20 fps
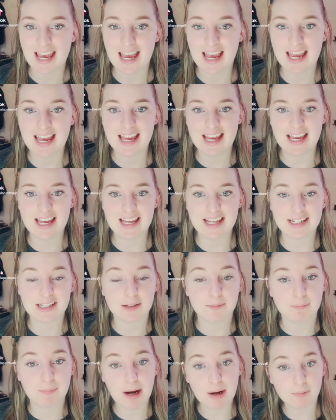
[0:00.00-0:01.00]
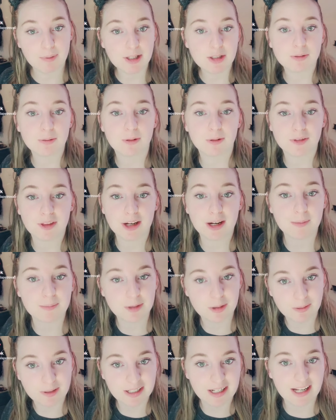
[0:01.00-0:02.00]
and my ritual that I'm
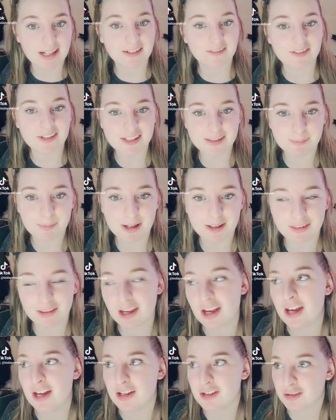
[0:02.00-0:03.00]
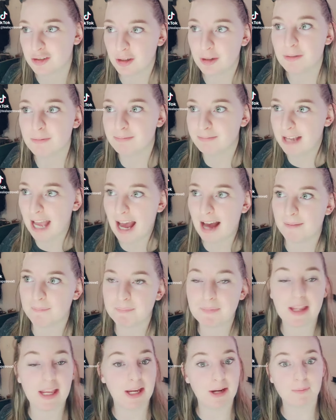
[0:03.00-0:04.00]
doing end of this month. So, yeah,
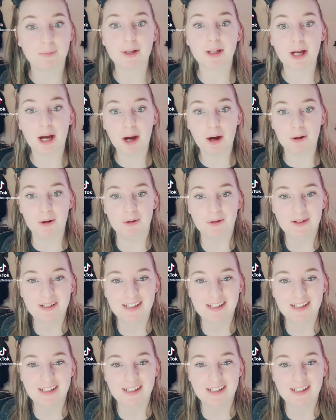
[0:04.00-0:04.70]
here we go.